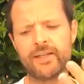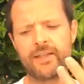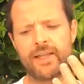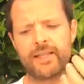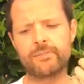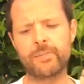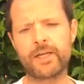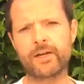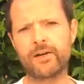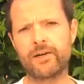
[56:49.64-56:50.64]

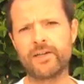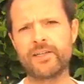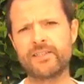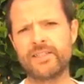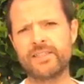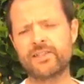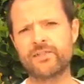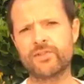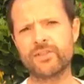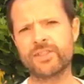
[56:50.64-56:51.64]
these
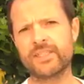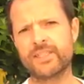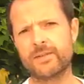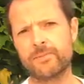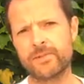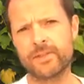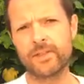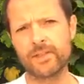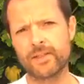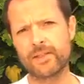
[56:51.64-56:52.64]
control systems
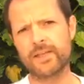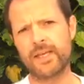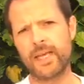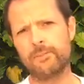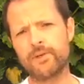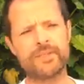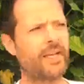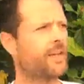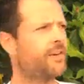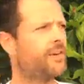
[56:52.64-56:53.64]
keep us
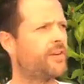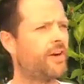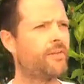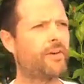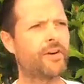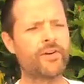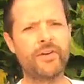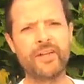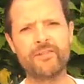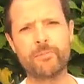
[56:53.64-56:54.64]
ignorant of our
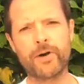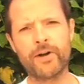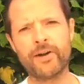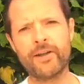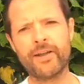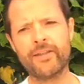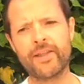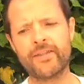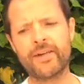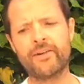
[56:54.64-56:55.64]
creative power
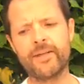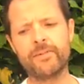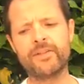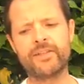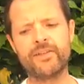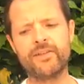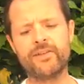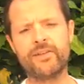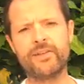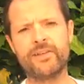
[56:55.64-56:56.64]
that they are able
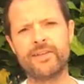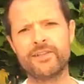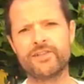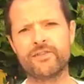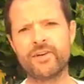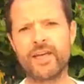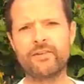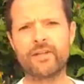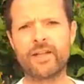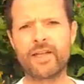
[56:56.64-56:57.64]
to
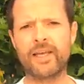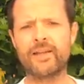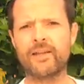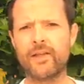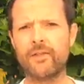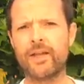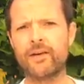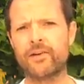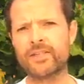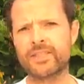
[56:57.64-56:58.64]
survive. And again, they
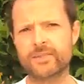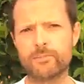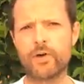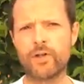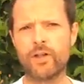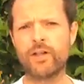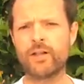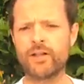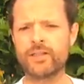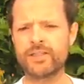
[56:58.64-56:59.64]
are a
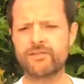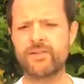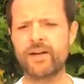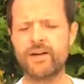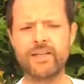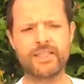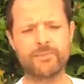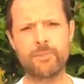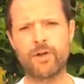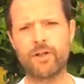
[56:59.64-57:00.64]
very
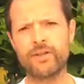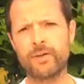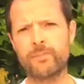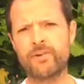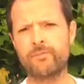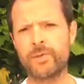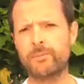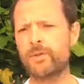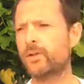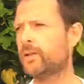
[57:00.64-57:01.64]
small number of
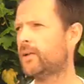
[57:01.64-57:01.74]
people,